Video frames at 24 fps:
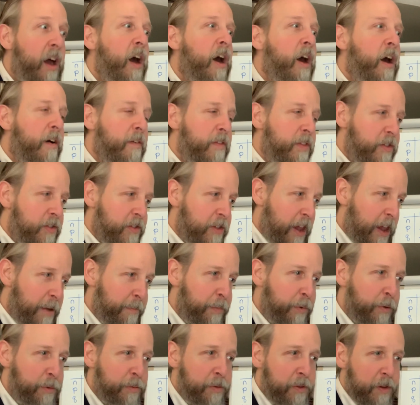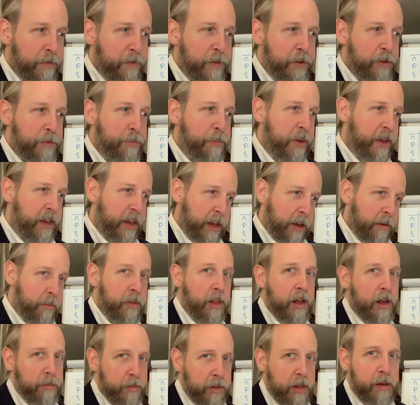of the sample difference being
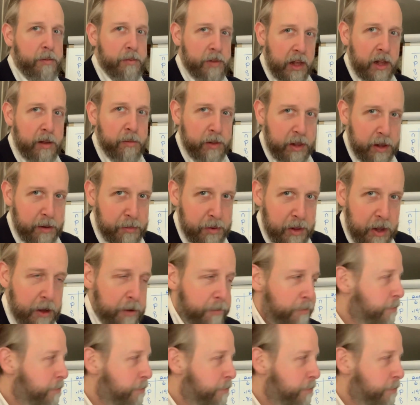blah, blah, blah, blah, blah.